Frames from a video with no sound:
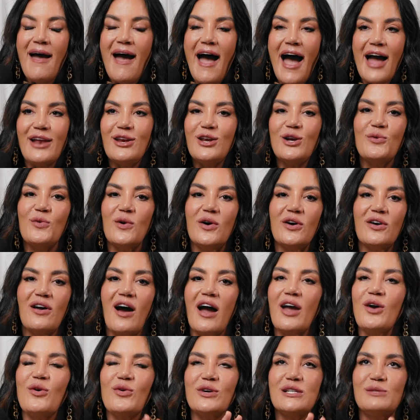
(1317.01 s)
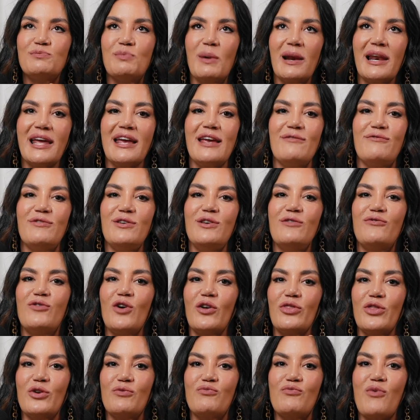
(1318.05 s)
And you know what? I always believe you've
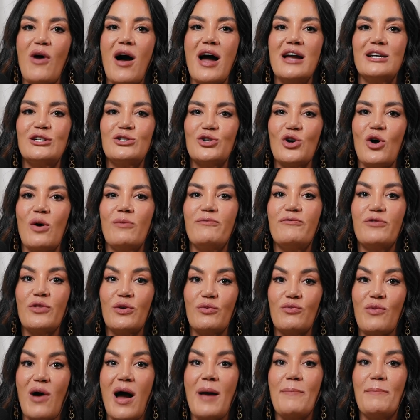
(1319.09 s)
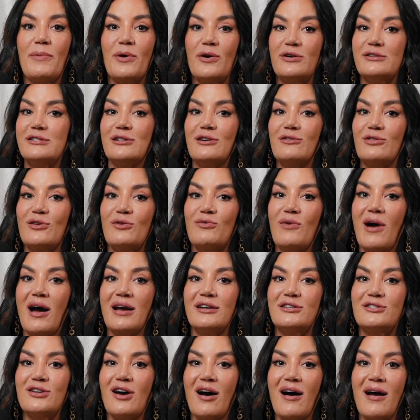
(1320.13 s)
got the right job for the right person at the right
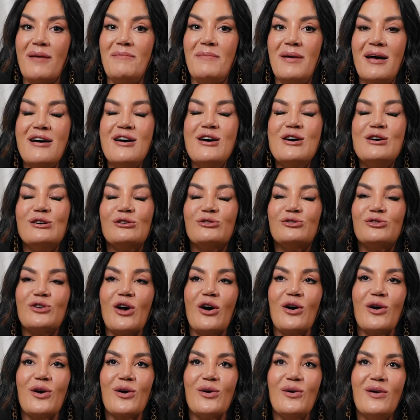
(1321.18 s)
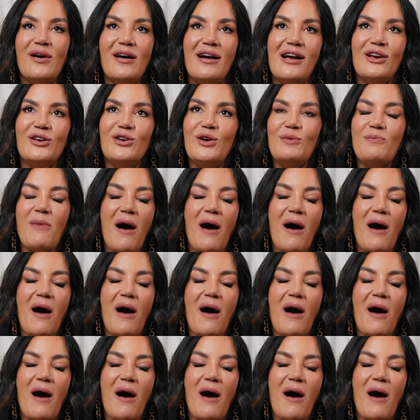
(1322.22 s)
time. So you